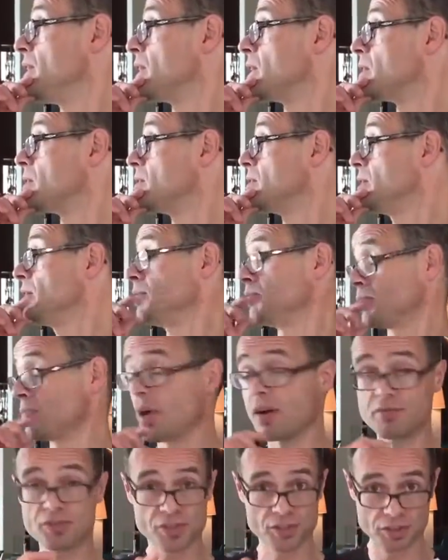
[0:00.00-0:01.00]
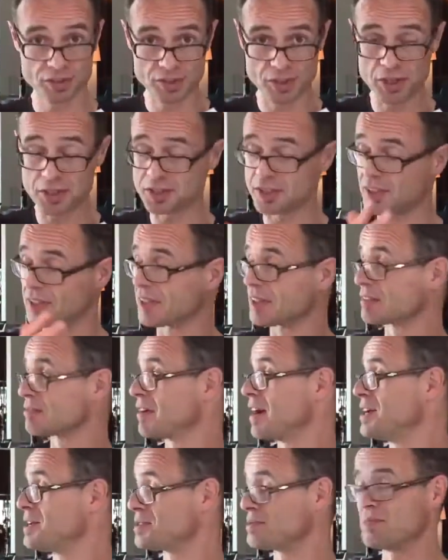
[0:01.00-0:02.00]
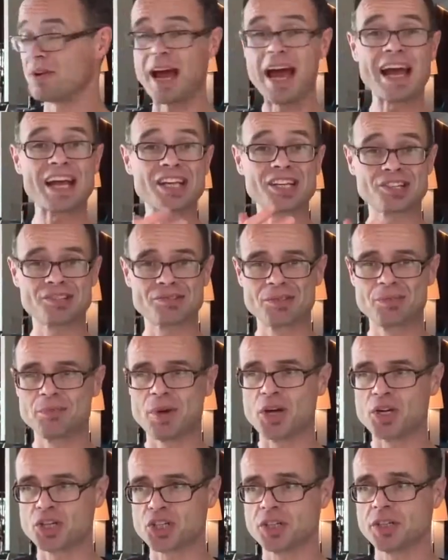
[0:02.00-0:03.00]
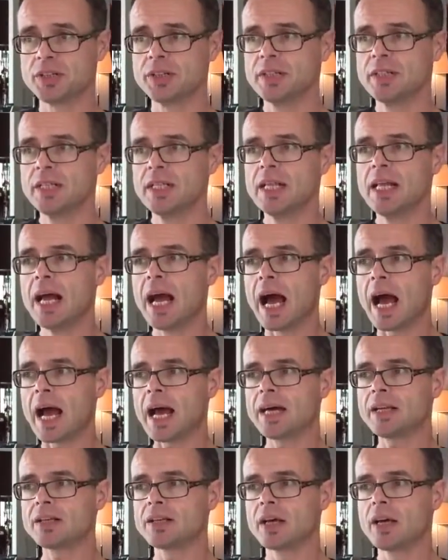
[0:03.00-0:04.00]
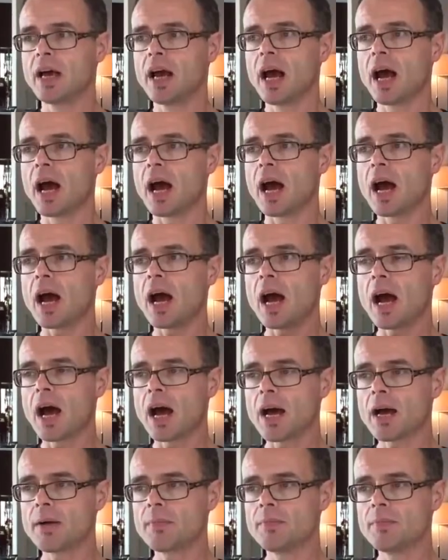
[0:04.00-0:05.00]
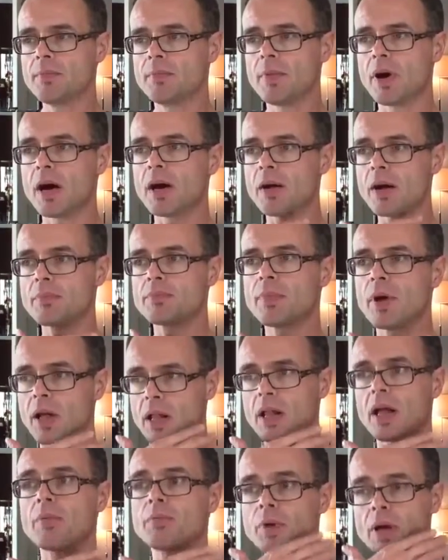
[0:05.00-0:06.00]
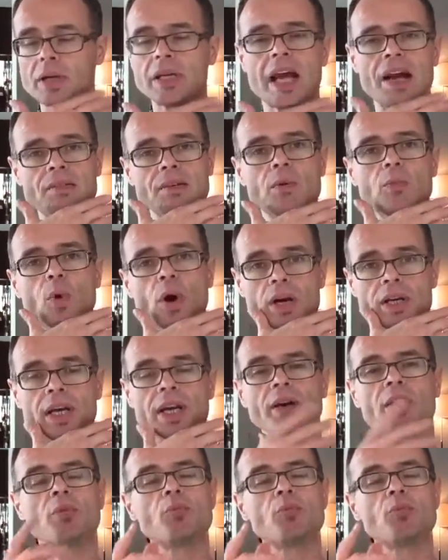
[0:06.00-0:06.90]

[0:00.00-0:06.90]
a little, I've still got a little extra motion, and I'll carry on working.